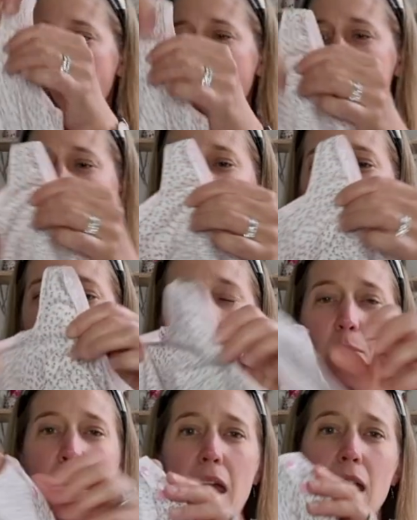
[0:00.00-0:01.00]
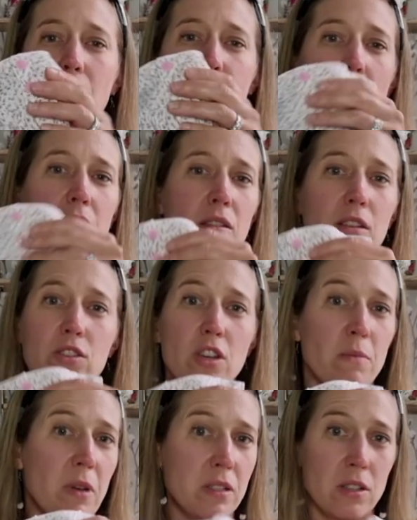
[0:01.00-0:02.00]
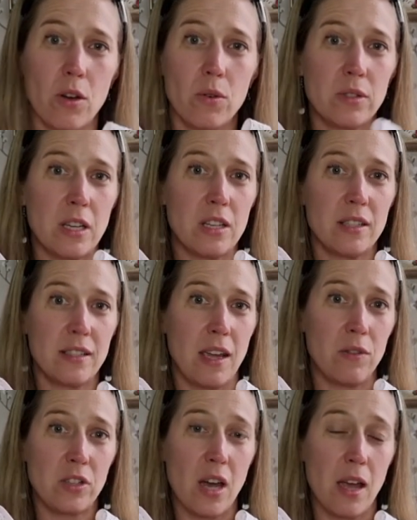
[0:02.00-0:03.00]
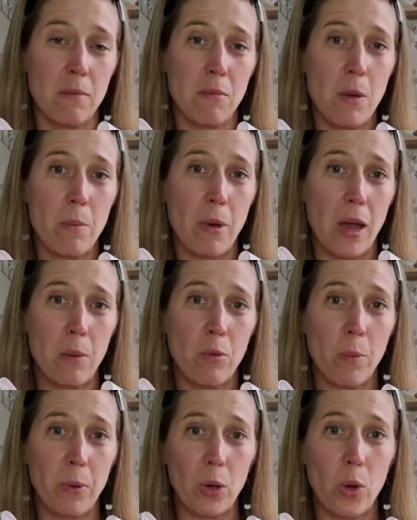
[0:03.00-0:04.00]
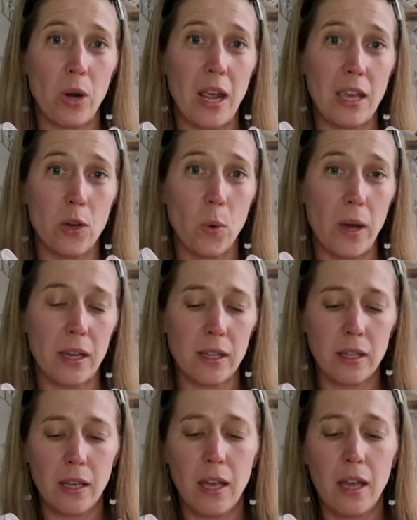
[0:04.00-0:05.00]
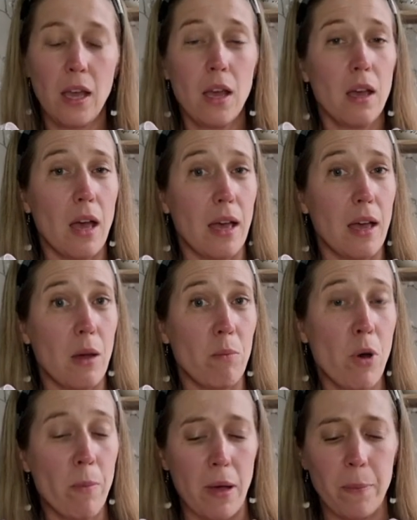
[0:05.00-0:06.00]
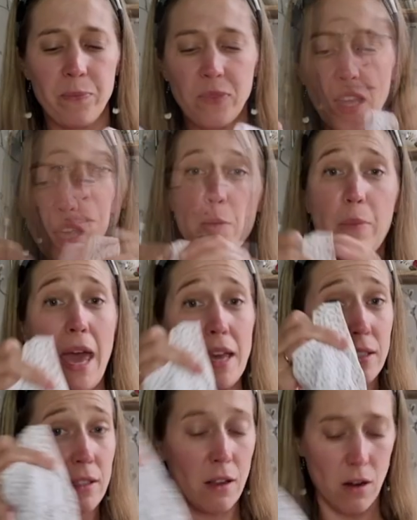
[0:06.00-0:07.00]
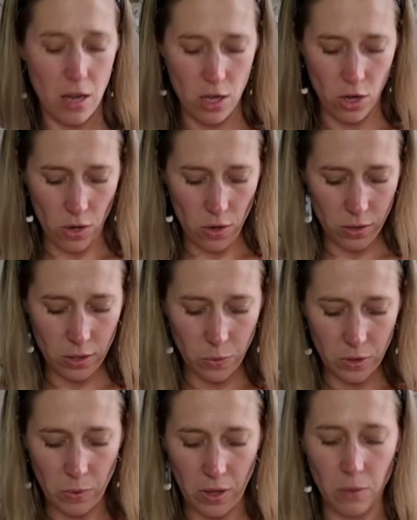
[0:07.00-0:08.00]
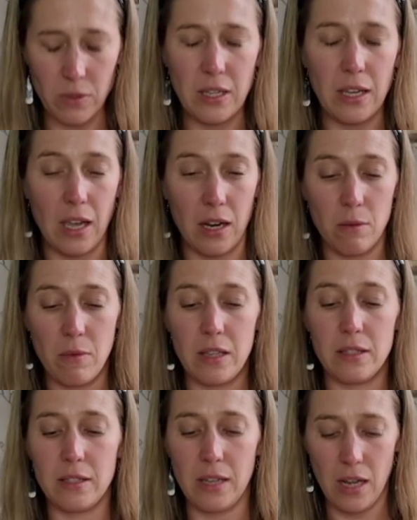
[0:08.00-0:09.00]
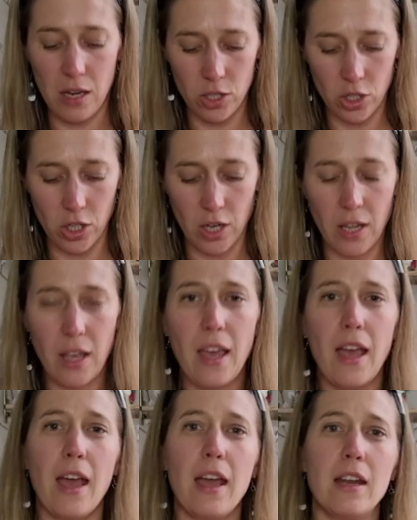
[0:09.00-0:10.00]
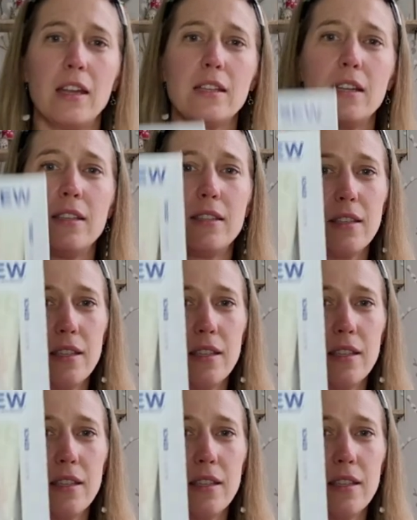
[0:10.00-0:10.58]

and then at the back, rather than doing buttonholes, I just saved time by popping on a Kwik popper. The pattern that I used was one that was again in my stash, and it is